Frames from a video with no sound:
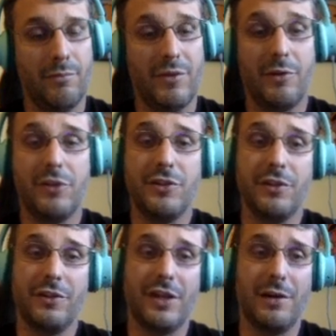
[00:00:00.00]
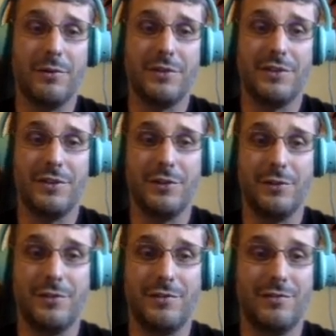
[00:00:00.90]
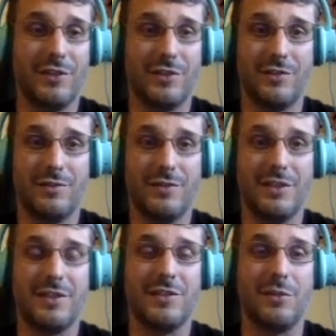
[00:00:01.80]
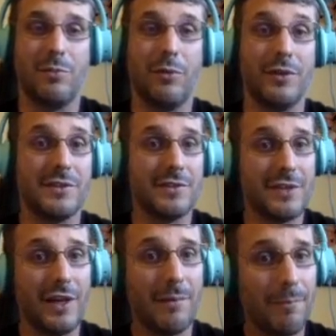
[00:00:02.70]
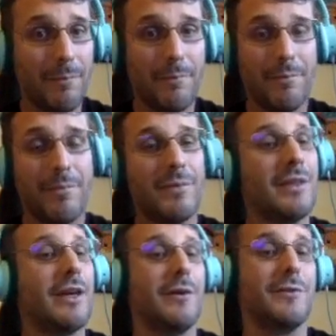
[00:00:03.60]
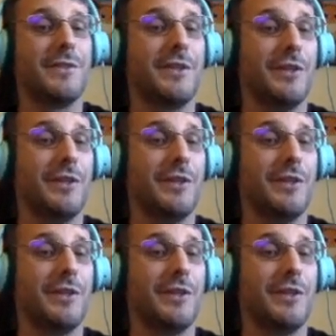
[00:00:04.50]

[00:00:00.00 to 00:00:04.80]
original thought was to do, just since it's a poison type, I was just going to